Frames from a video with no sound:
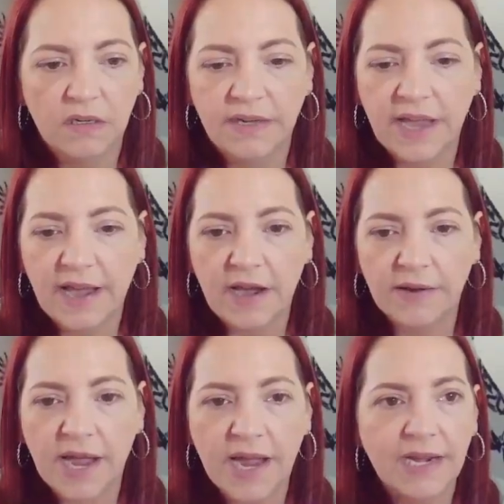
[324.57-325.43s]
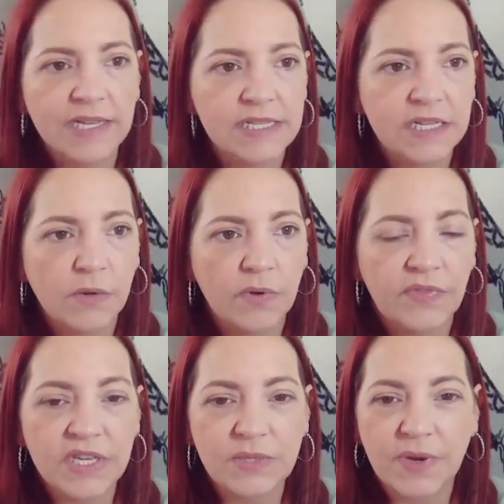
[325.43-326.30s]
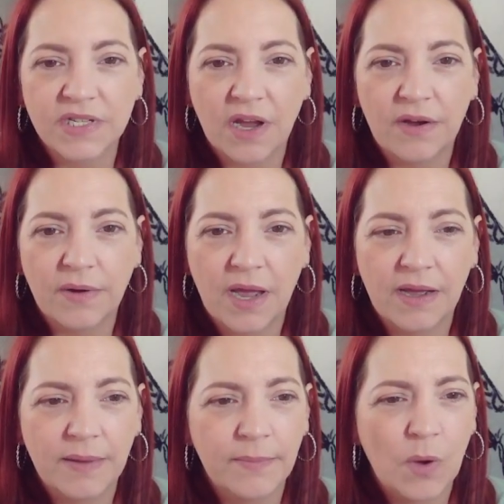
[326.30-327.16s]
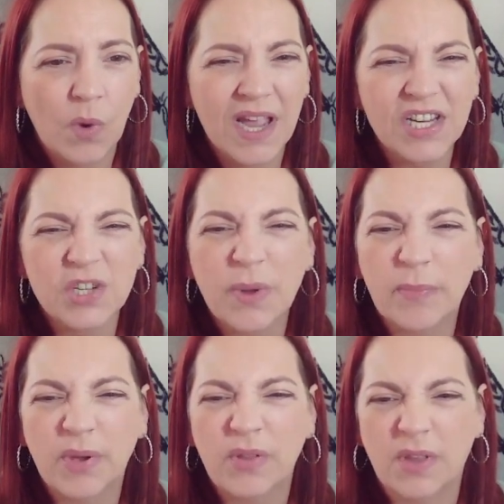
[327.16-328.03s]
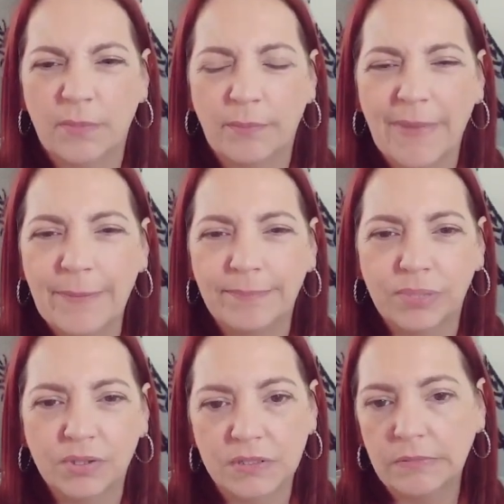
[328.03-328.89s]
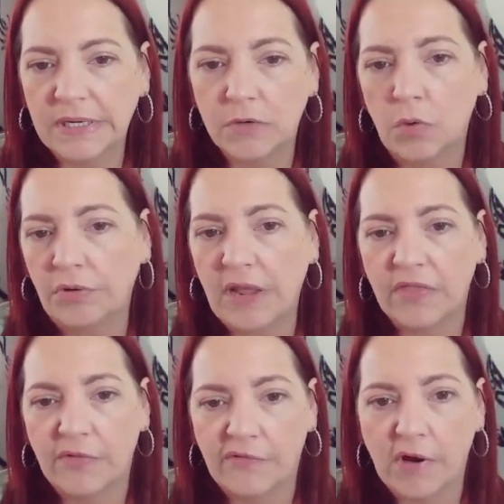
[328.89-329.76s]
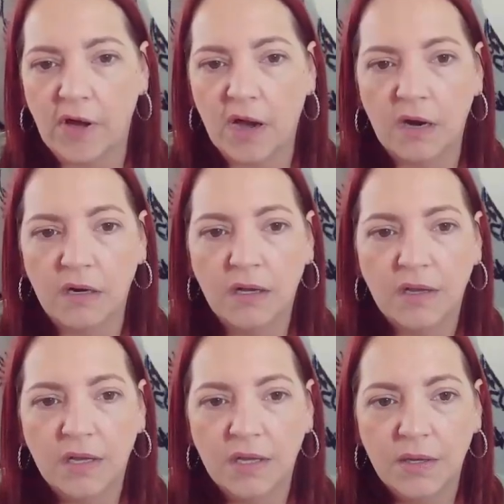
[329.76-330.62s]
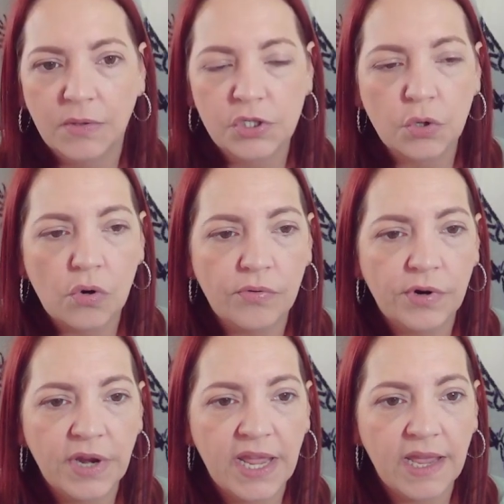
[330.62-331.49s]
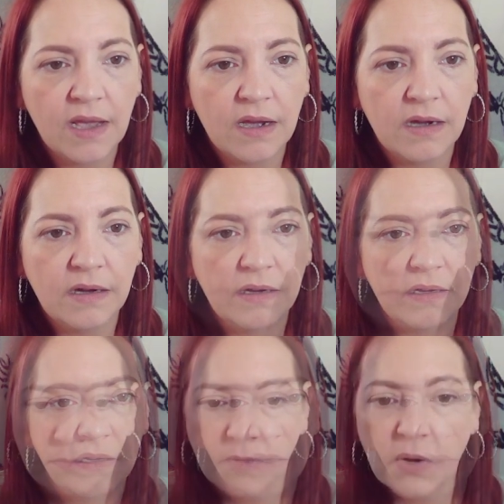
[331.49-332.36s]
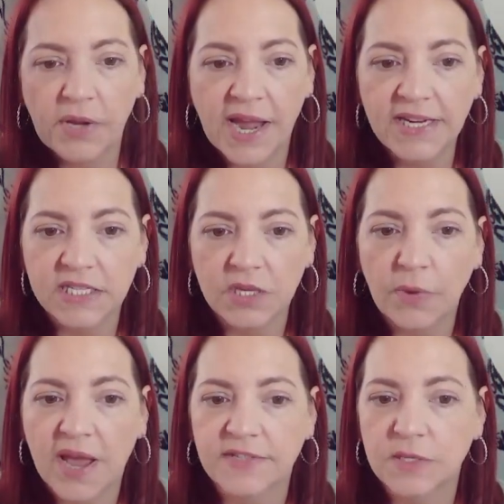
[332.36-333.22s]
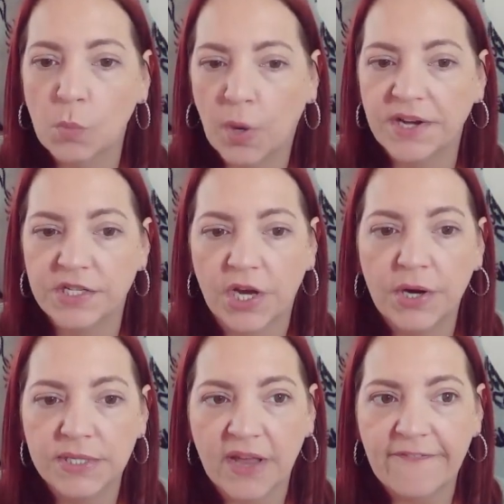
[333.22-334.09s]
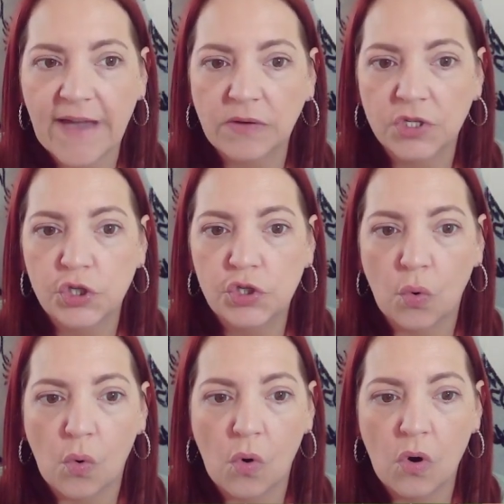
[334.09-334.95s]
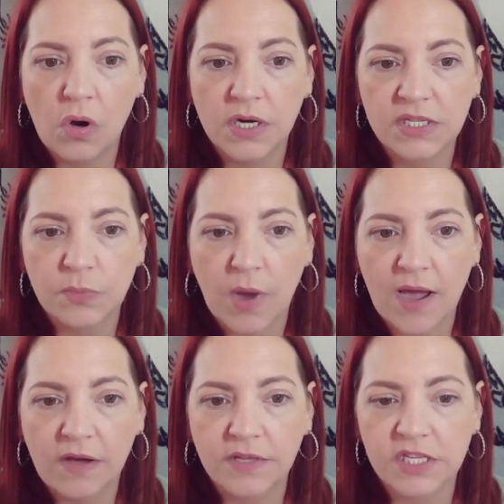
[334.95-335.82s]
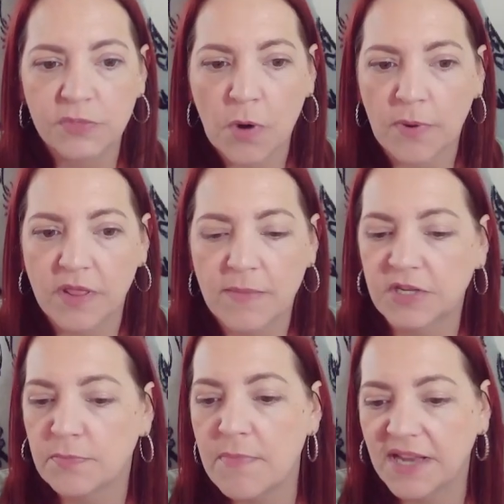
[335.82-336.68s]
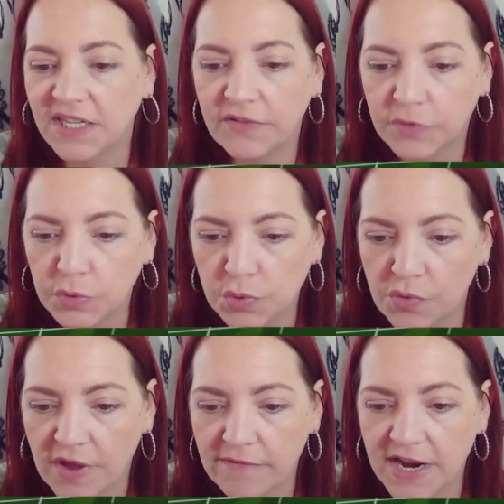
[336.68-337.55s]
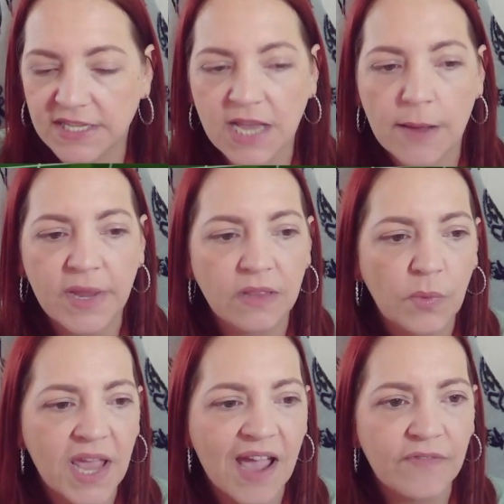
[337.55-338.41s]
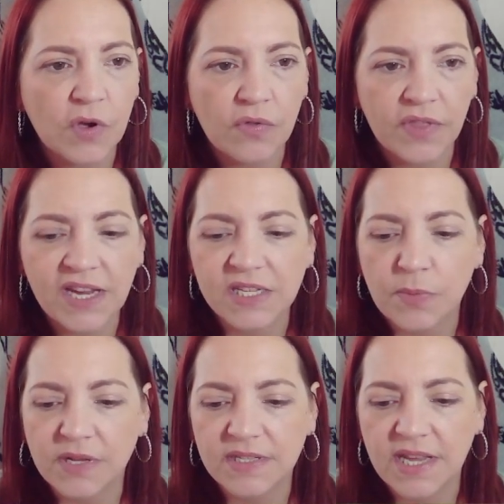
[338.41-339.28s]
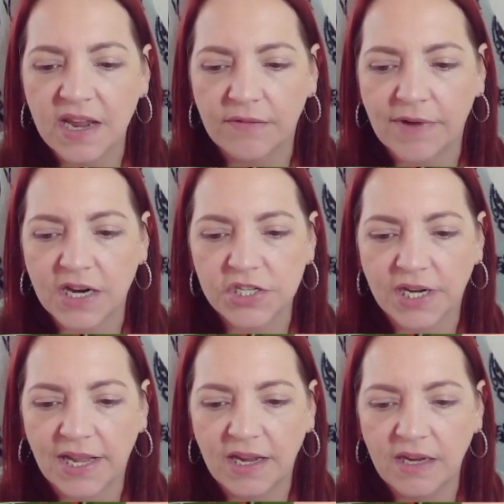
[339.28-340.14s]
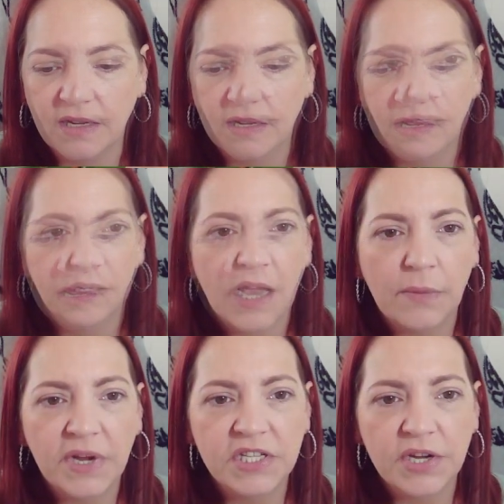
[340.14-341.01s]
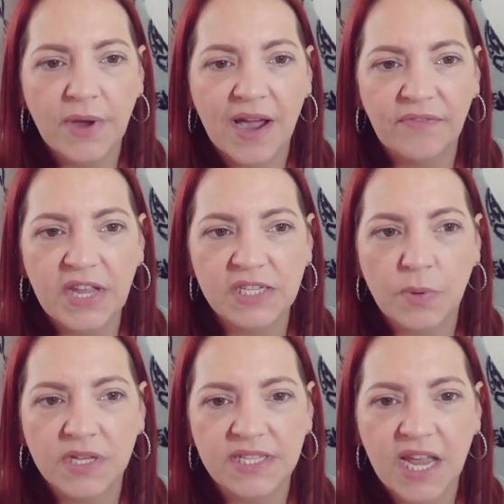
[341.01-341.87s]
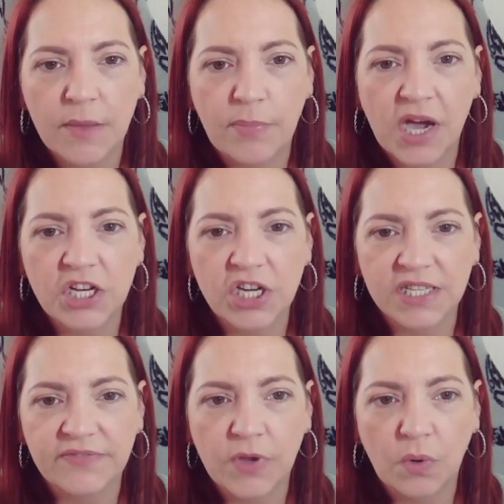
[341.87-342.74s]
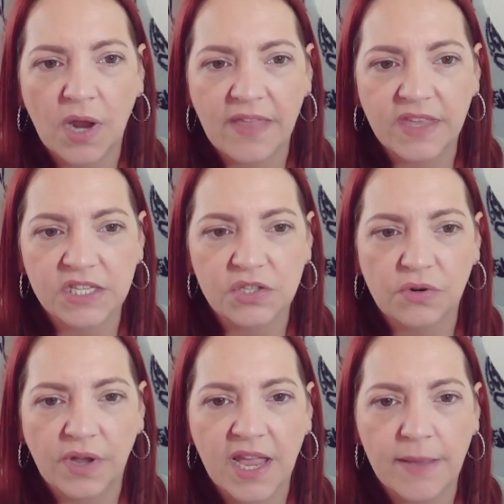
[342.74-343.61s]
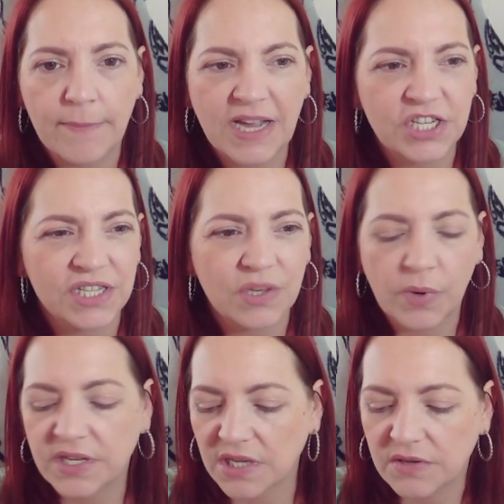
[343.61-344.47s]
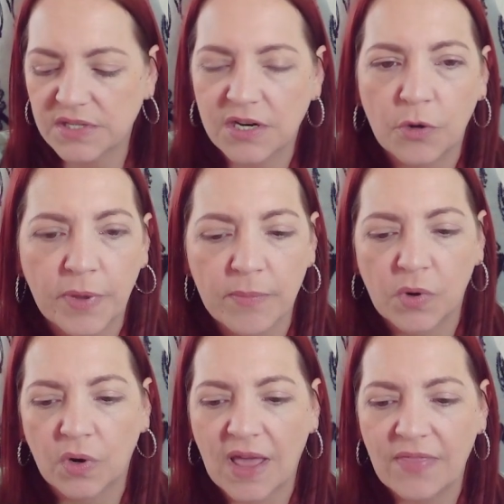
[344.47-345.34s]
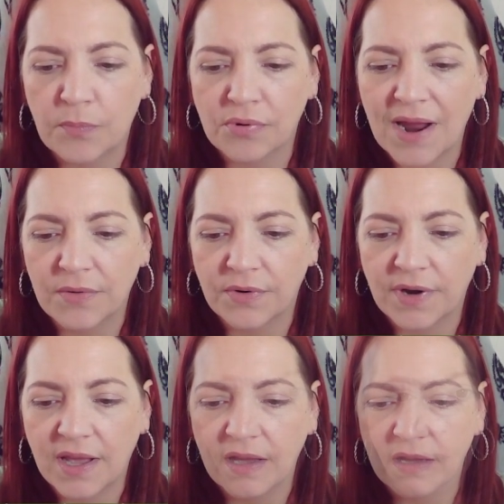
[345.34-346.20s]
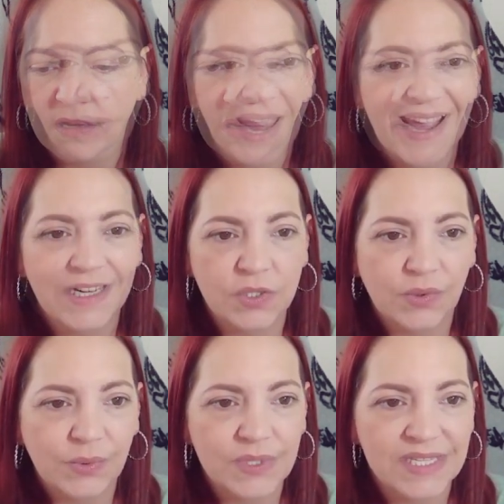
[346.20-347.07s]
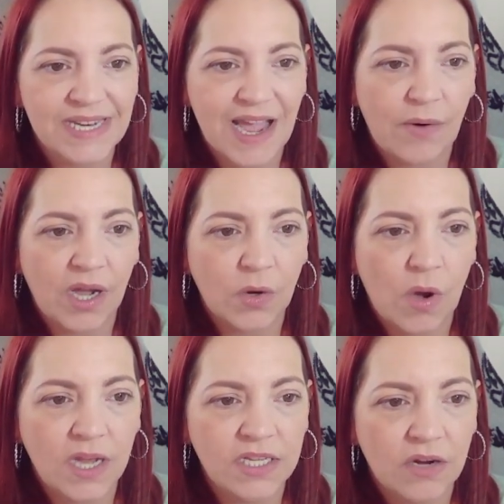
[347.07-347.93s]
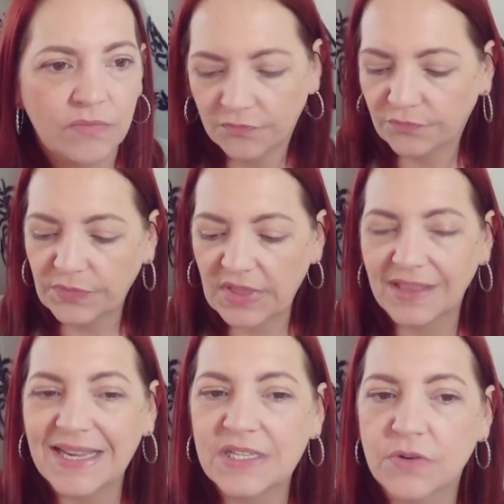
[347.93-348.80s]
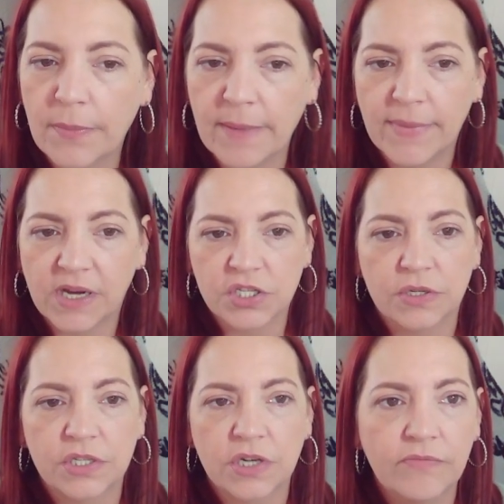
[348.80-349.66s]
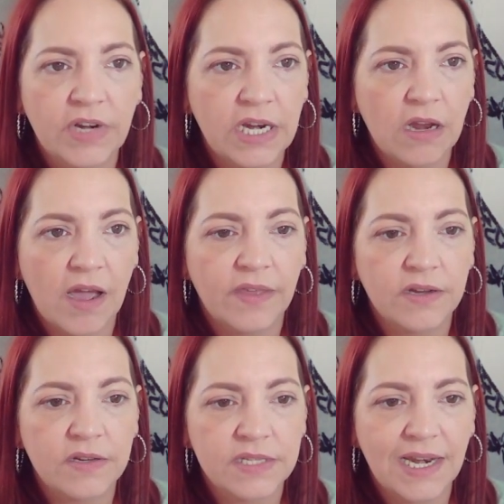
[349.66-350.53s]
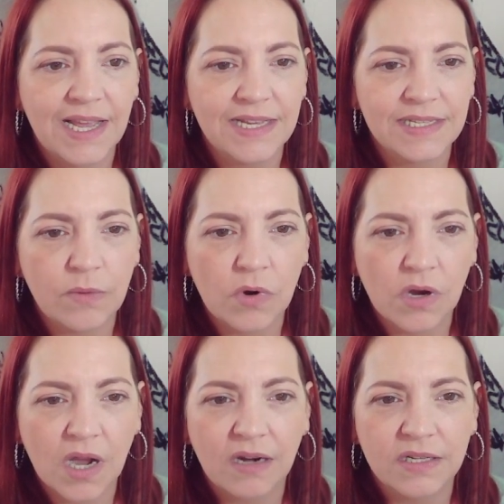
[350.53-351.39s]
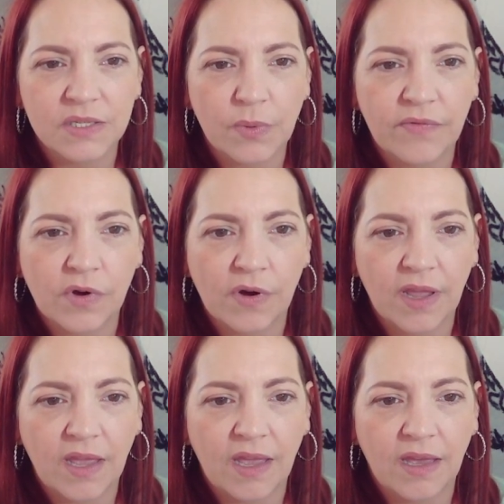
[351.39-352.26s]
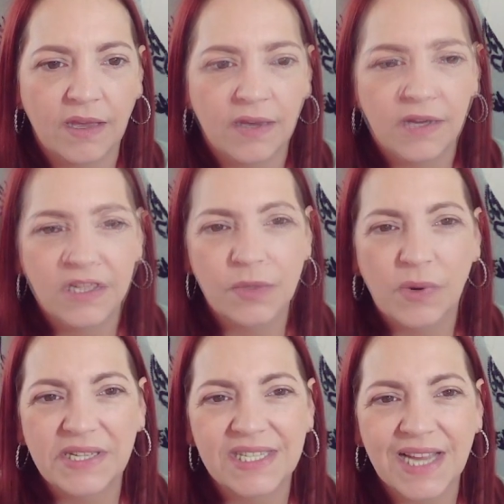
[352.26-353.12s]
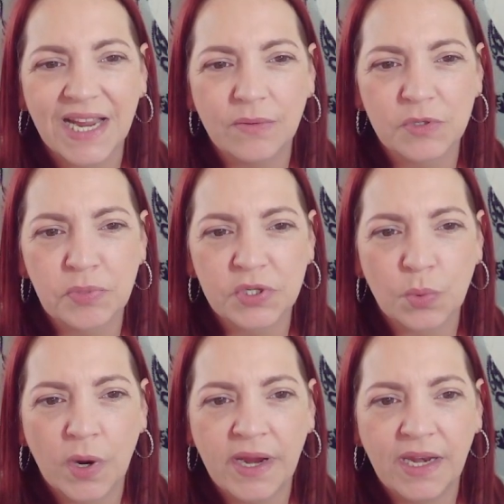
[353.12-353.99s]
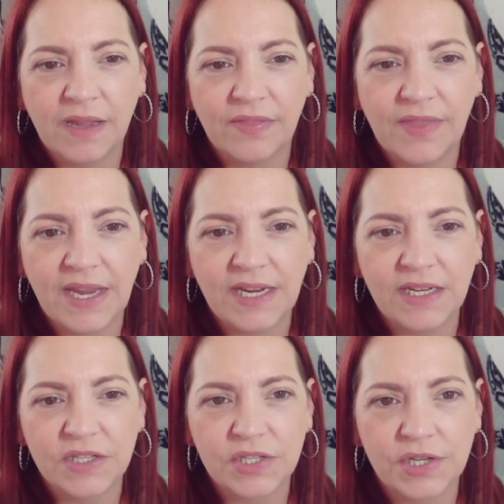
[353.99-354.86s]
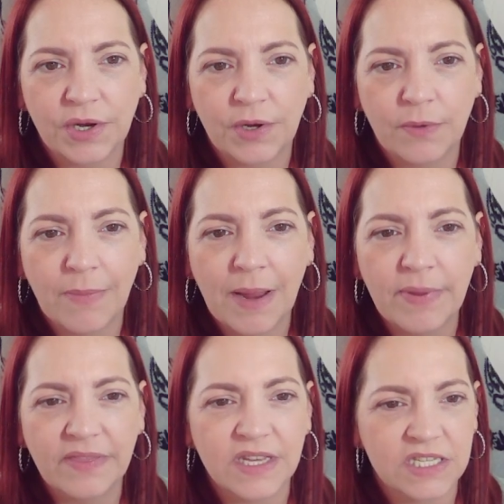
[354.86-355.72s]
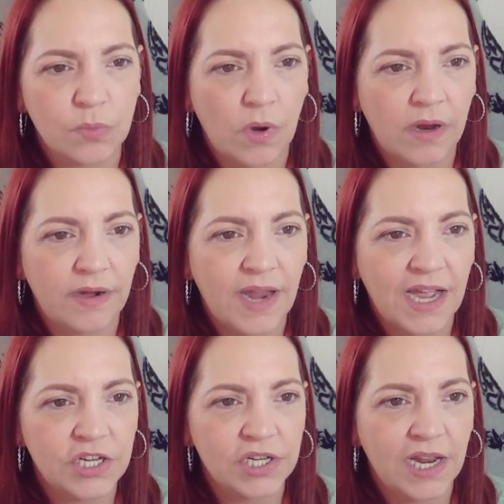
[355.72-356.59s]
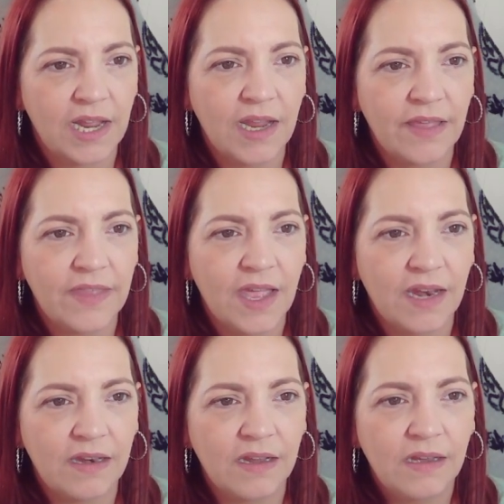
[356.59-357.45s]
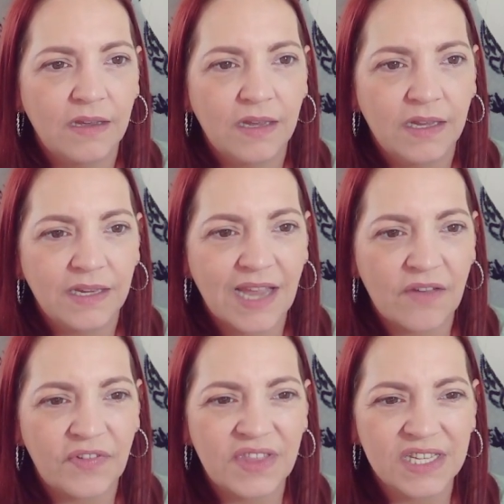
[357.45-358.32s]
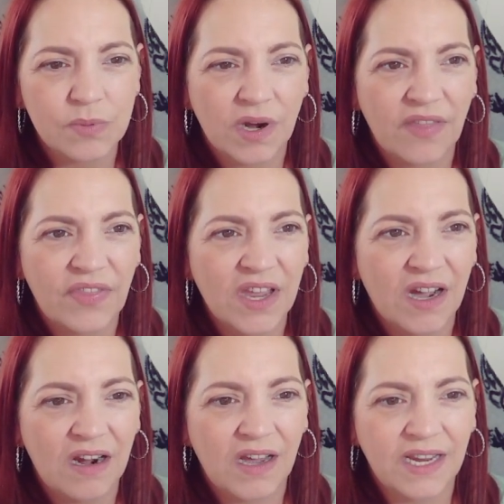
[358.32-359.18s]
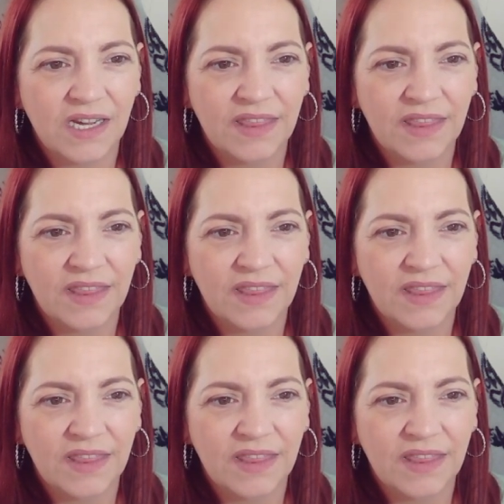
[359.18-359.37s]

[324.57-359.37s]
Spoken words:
Yeah, okay, let's stick with this window. Where should we put them? Maybe possibly not near the fire. Door on here. Okay, so we have some windows. I found a door as well. This is probably the most medieval door there is. I mean, we have got these ones here, actually. Yeah, we do have these ones here, but I just feel like this door here matches the windows a little bit more, like the brown on it. Handles. Now, I don't think these are a bit much, so I don't really like those. Let's see what colours we've got here. Well, I'd say it was between these two. Maybe this one, actually, and then... yeah, for this one, I think I like